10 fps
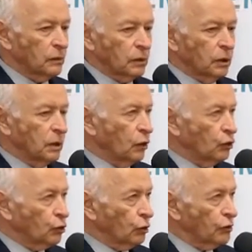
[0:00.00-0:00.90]

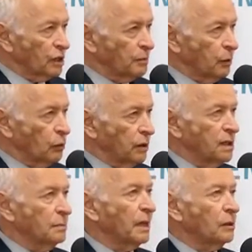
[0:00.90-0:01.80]
Autologous bone
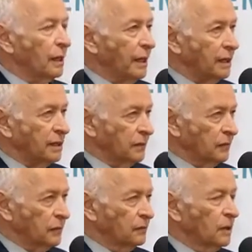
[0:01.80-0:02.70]
is bioactive,
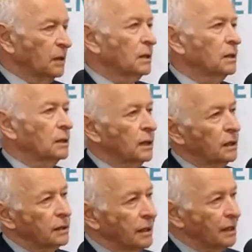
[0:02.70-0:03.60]

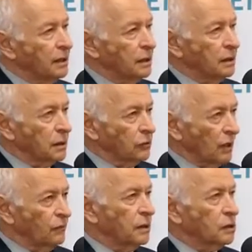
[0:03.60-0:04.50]
and dentin
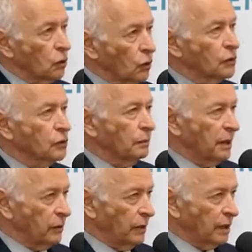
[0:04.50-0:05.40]
graft is also
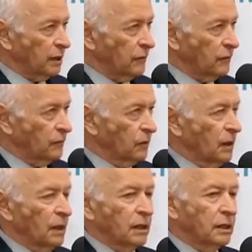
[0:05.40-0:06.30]
bioactive.
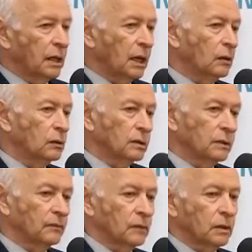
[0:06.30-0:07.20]
Now,
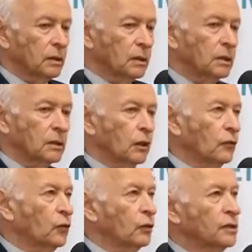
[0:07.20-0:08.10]

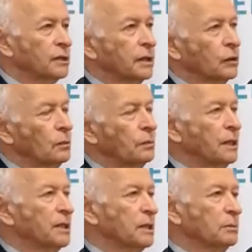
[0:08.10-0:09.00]
of course, the
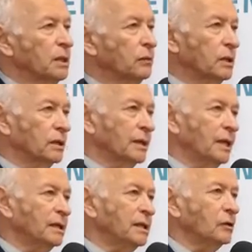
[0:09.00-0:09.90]
comparison between
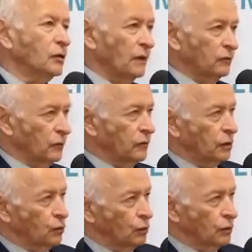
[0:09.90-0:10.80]
dentin graft of
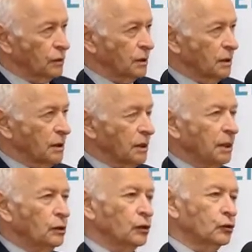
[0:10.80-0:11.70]
the tooth
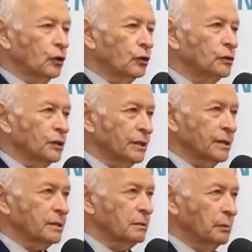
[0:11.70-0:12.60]
and
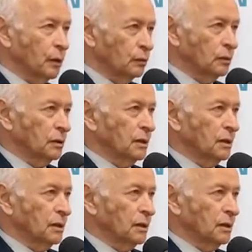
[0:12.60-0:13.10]
autologous bone